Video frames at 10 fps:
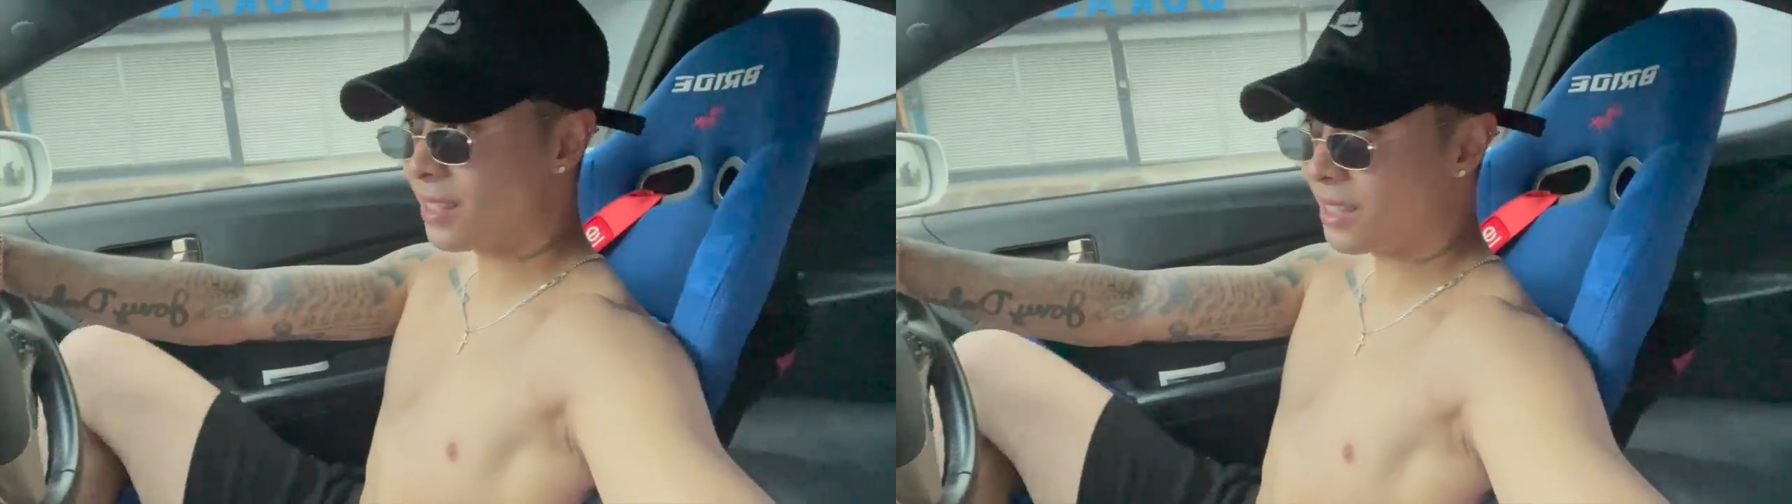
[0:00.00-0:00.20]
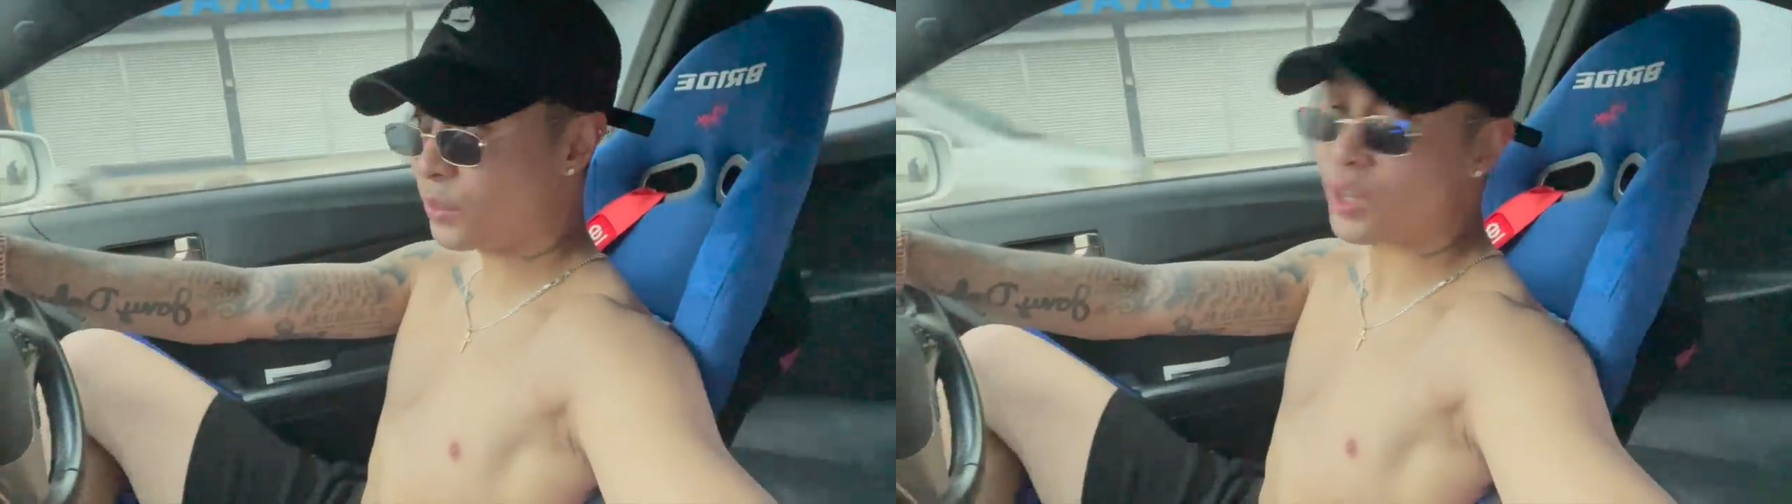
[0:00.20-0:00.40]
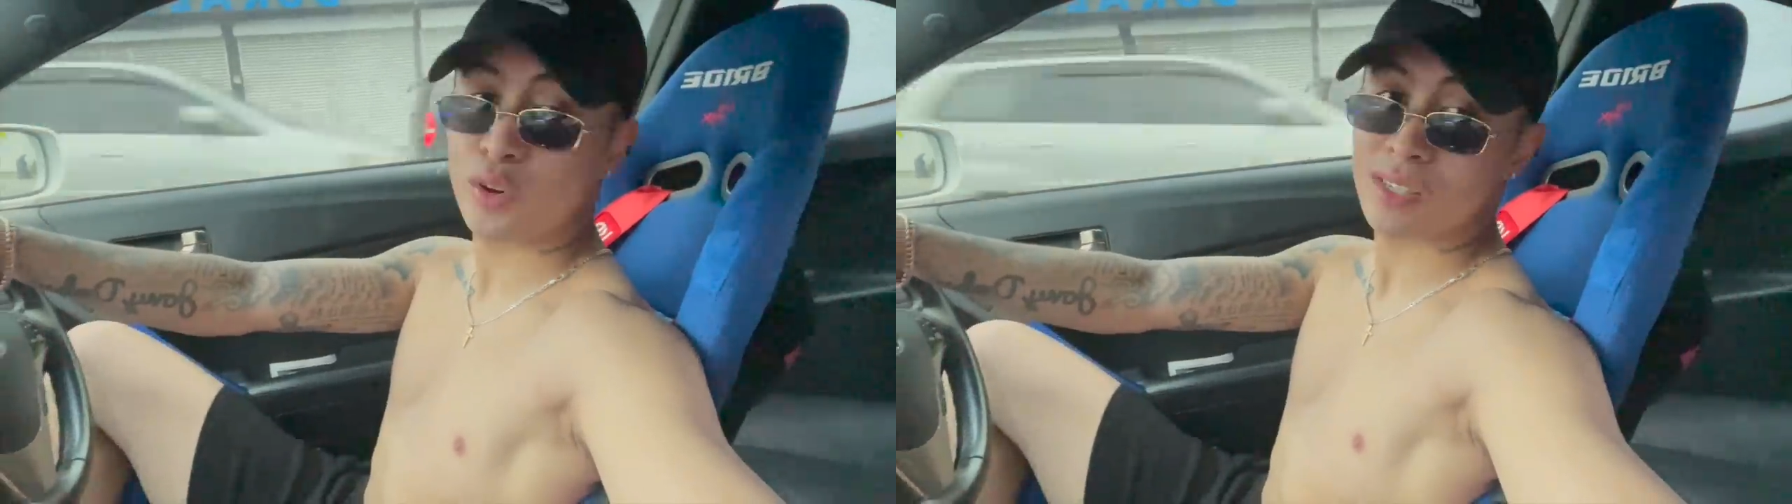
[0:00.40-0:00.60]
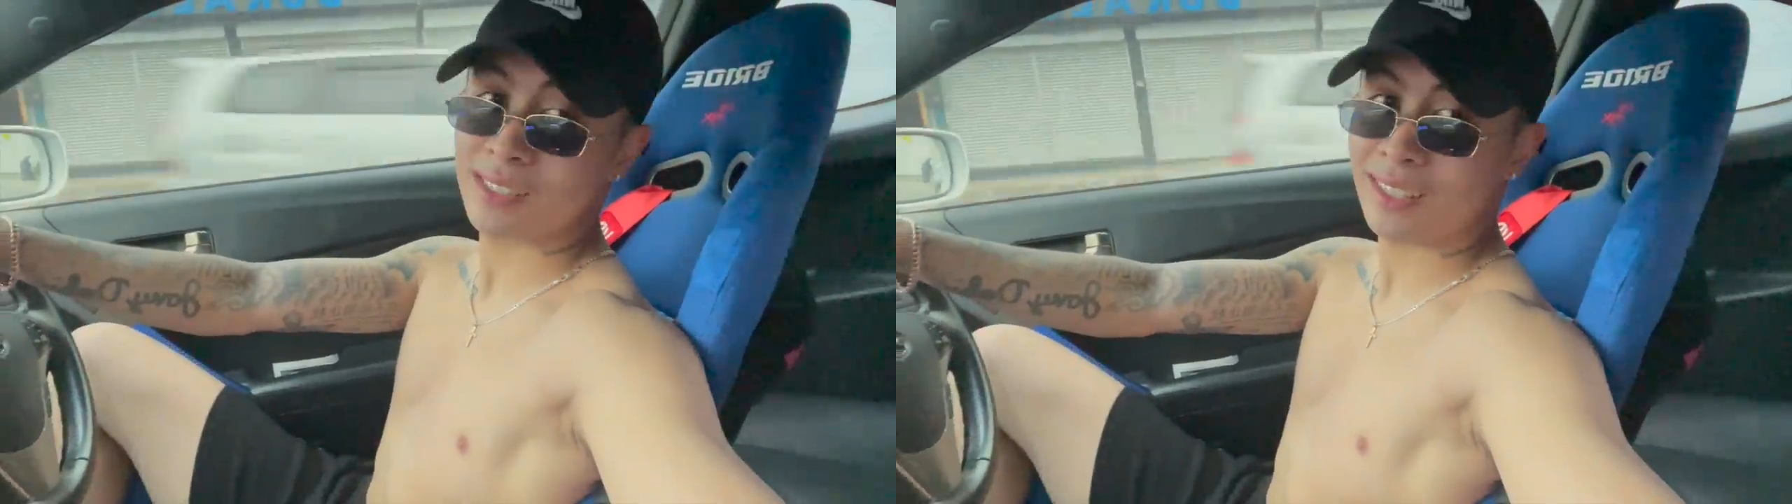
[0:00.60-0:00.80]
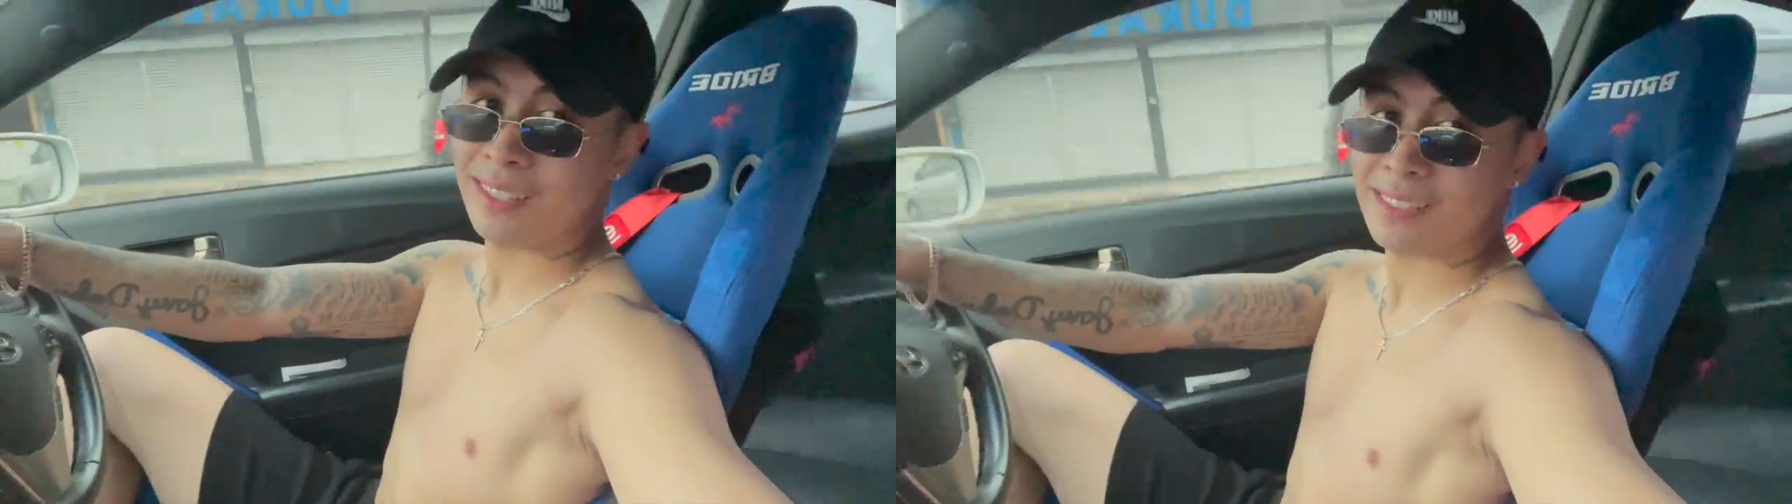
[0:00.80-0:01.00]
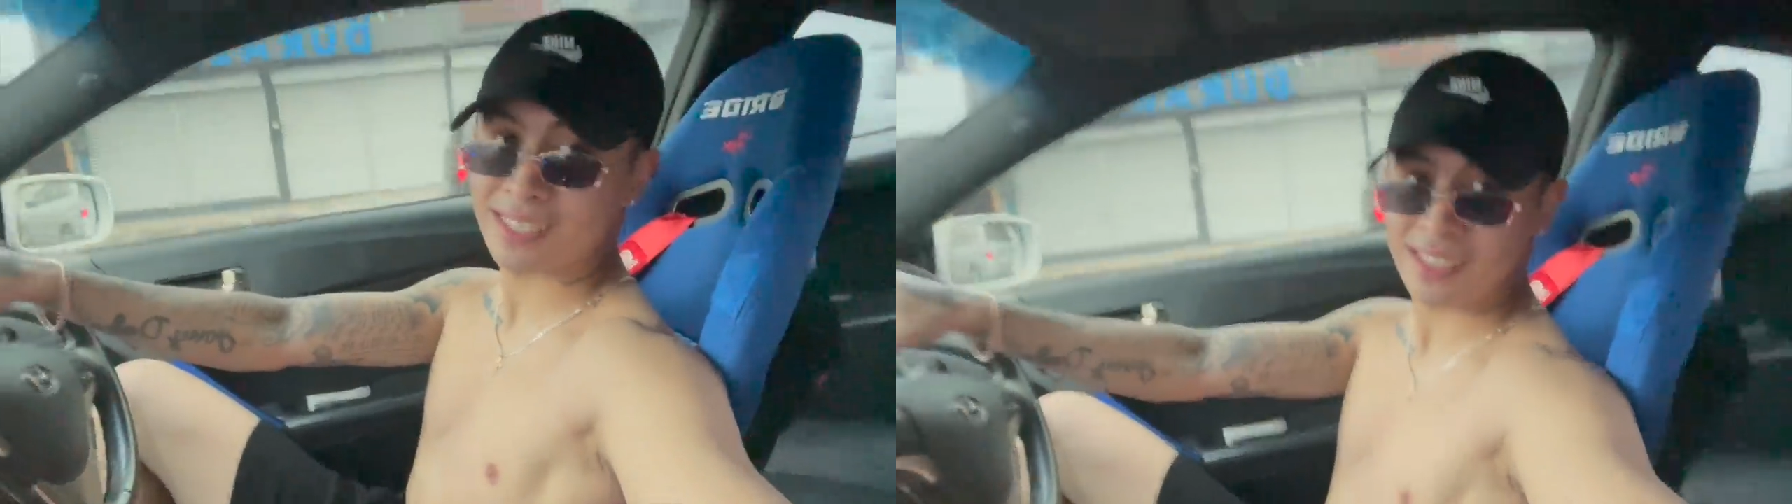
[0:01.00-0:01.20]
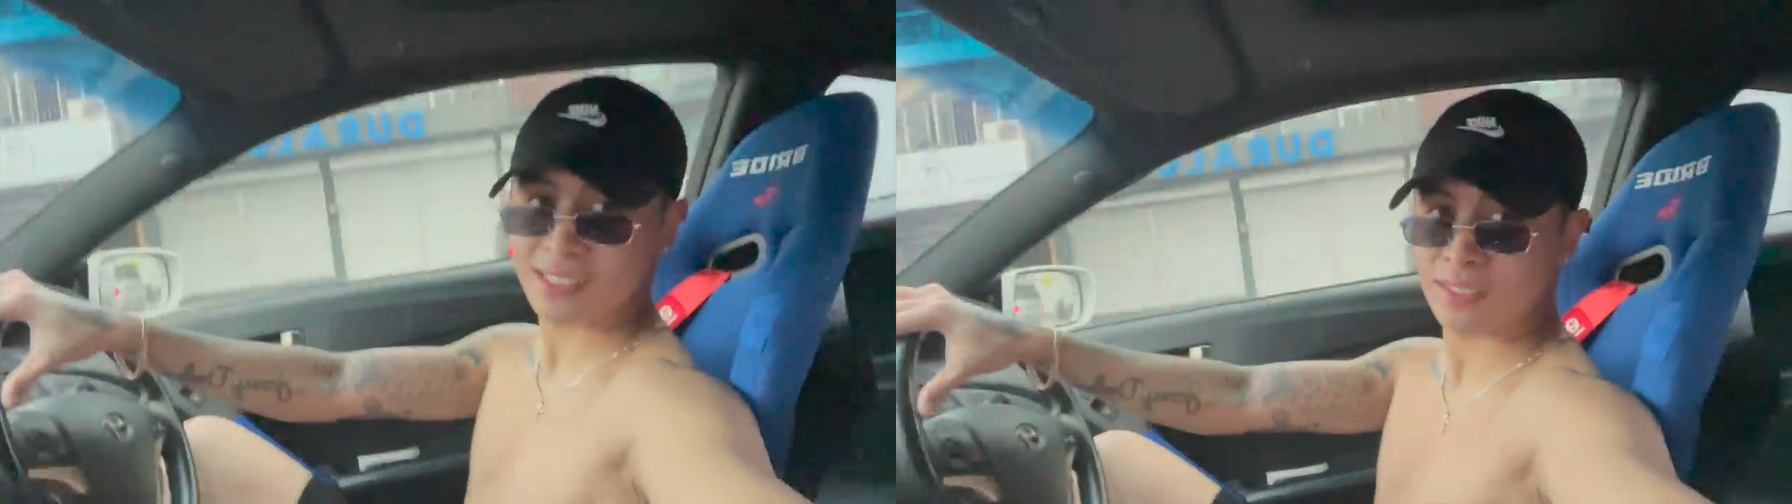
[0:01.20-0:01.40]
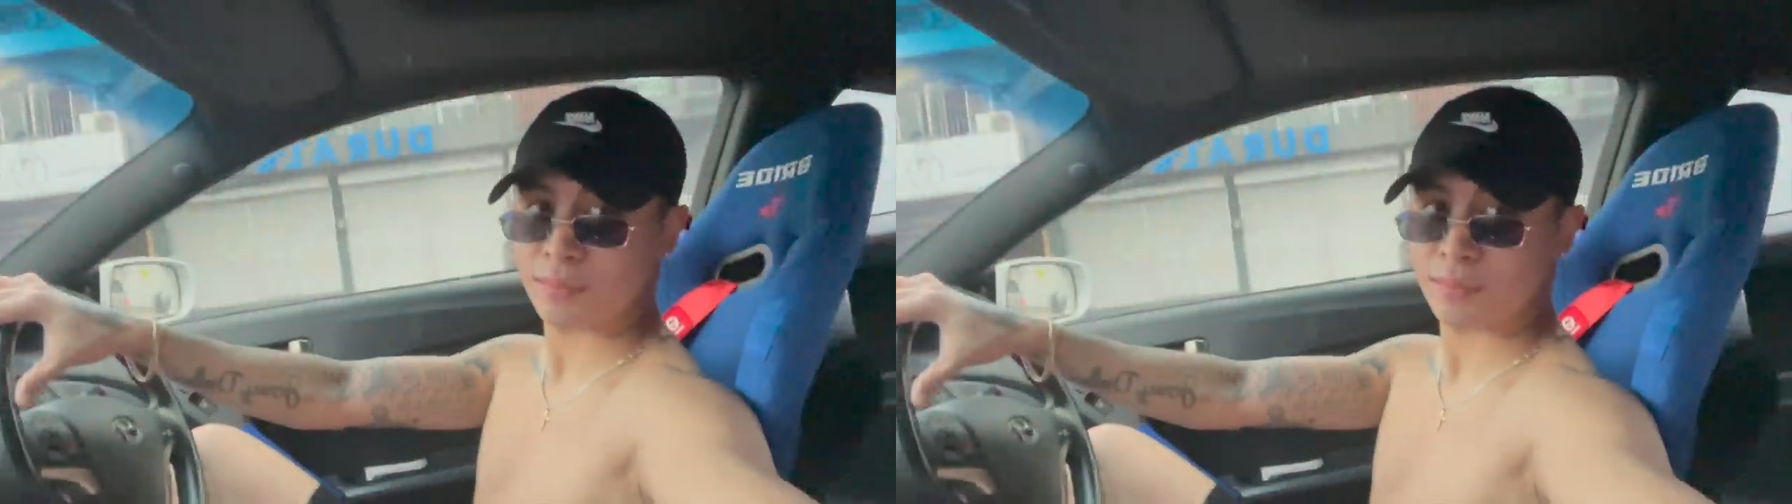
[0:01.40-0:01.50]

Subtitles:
what Christine sees.